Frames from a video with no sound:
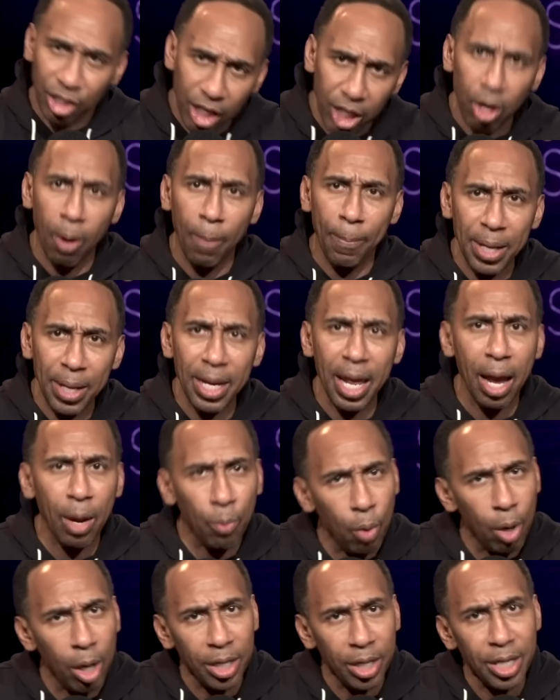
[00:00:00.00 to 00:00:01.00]
she going to be
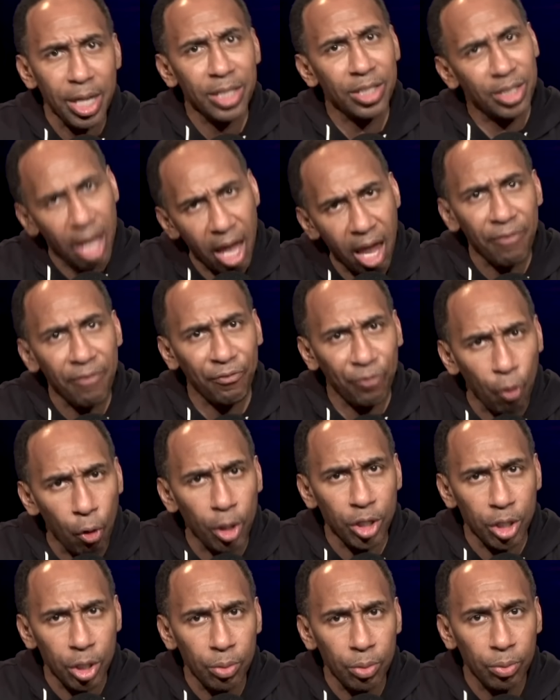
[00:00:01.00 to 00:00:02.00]
that one that's there
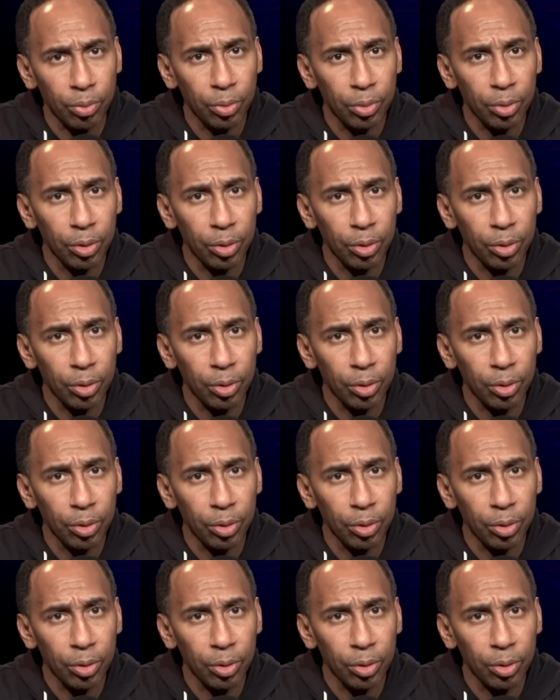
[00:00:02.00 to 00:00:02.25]
for you?